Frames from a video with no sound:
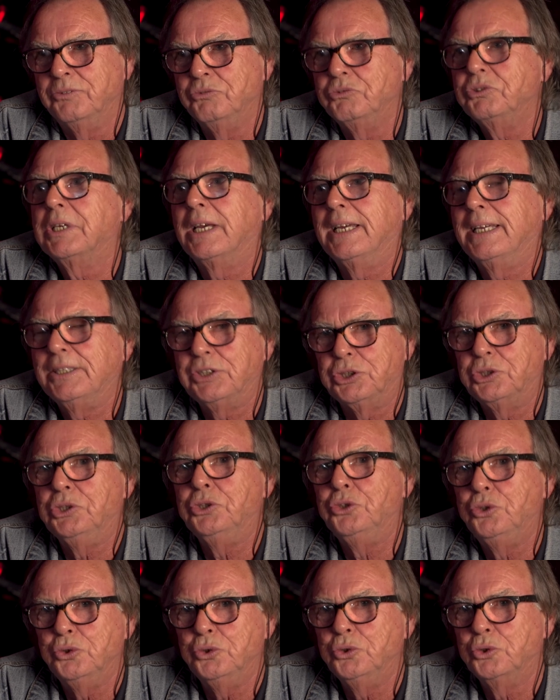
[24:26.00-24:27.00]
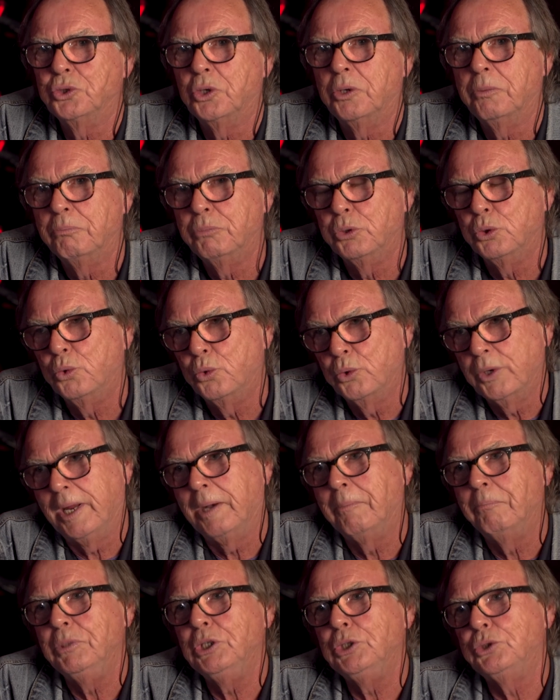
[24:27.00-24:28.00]
takes issues on board
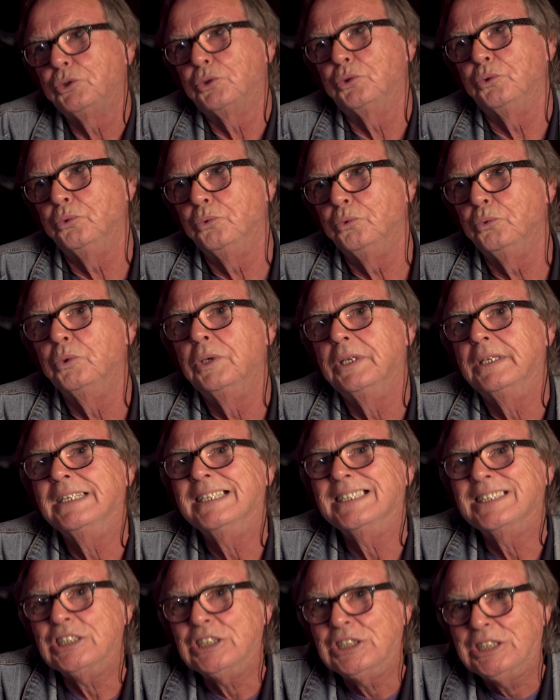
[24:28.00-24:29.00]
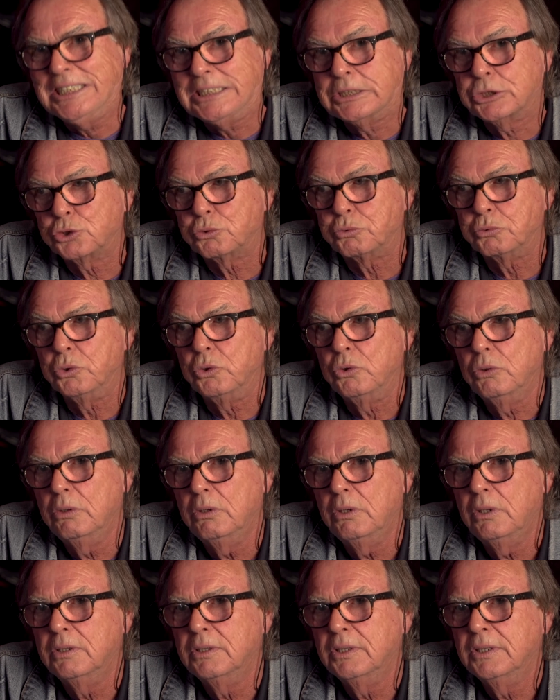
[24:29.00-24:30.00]
and be too
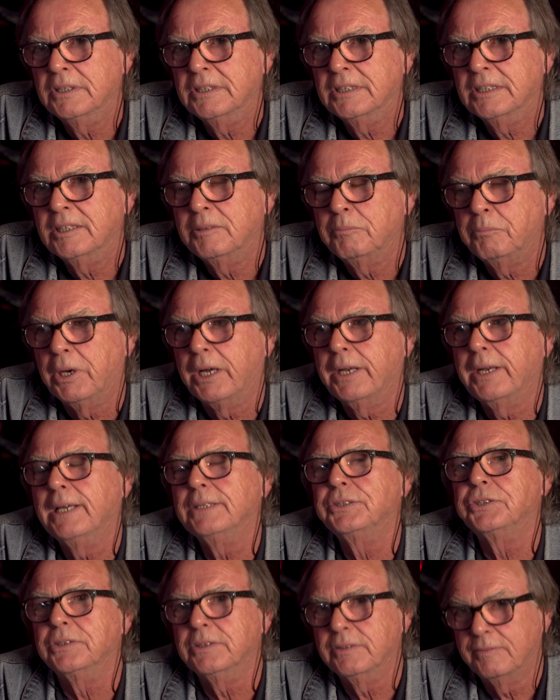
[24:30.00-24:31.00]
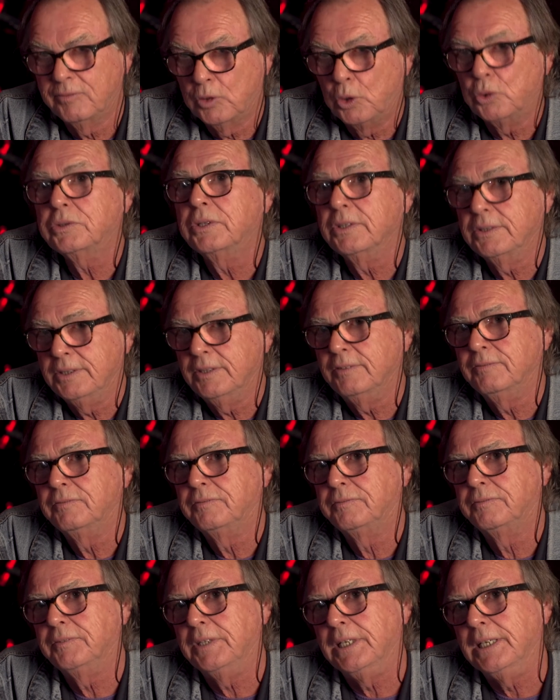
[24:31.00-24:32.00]
literal, but as an
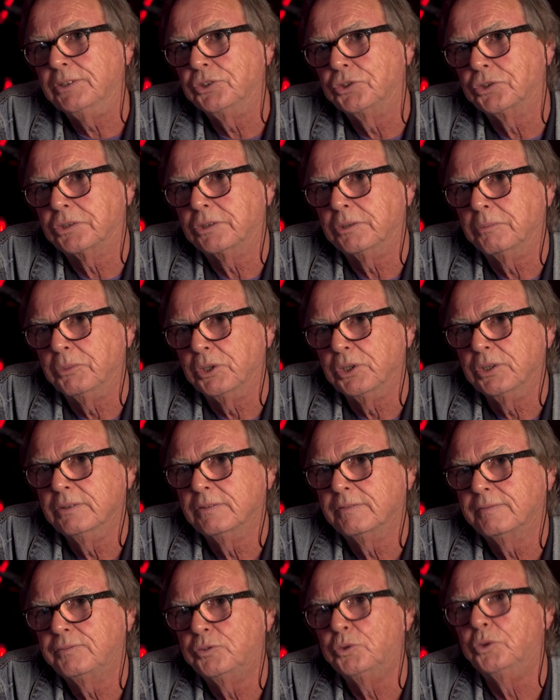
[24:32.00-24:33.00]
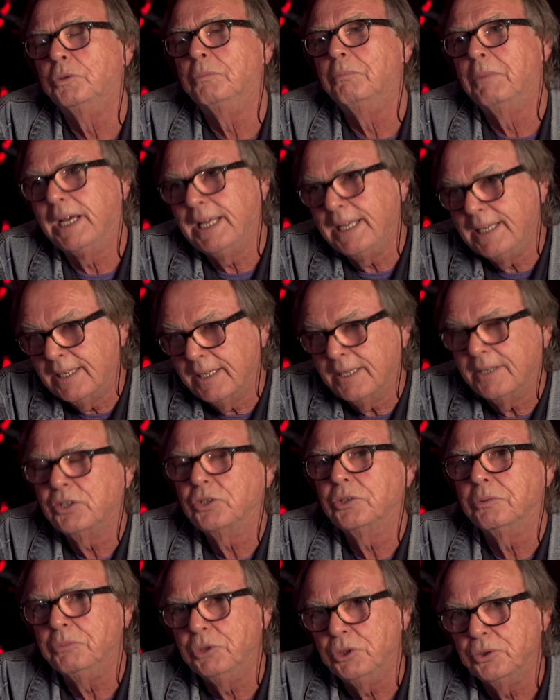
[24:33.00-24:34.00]
evocative instrument for making
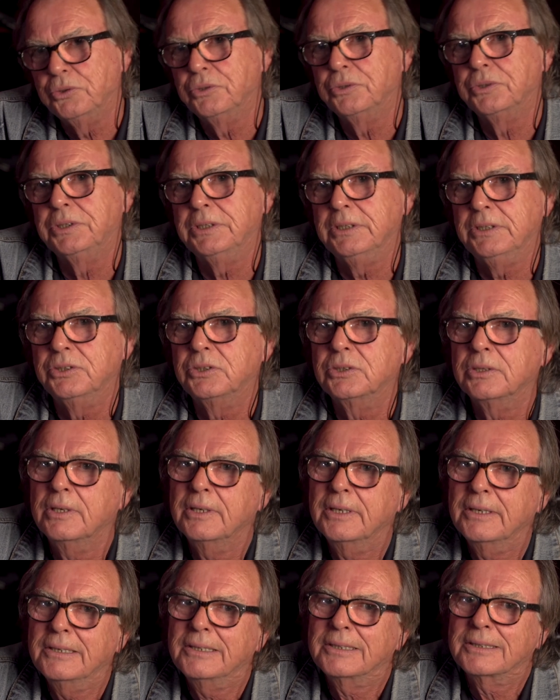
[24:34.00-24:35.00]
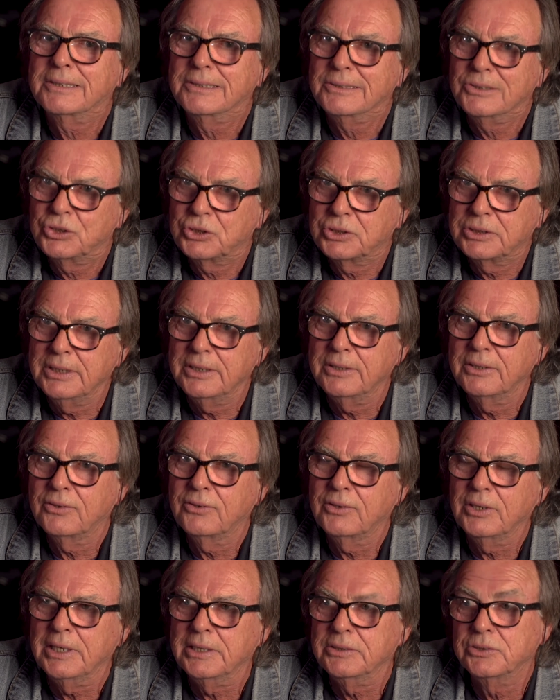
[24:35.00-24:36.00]
communities consider
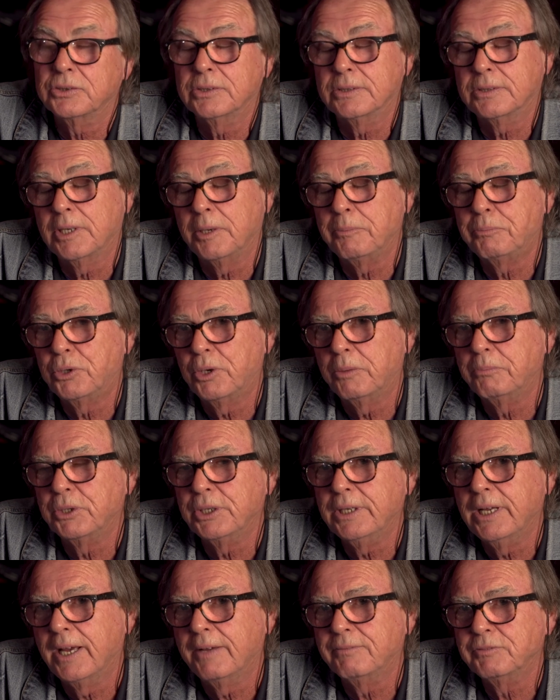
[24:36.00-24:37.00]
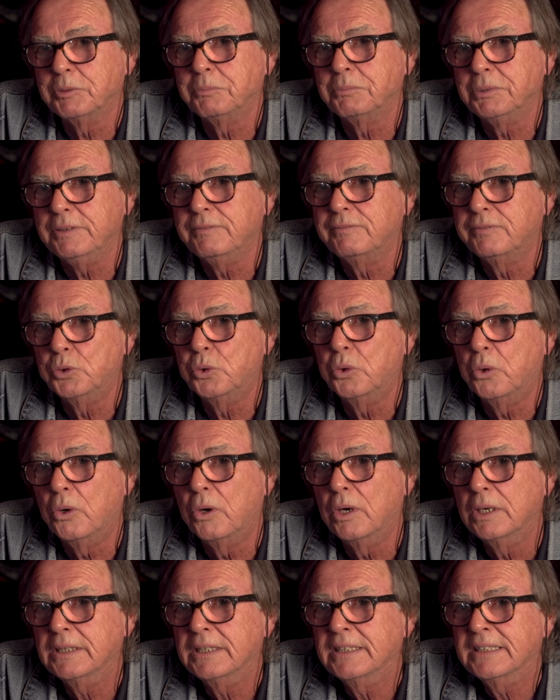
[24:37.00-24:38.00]
things that they probably haven't before.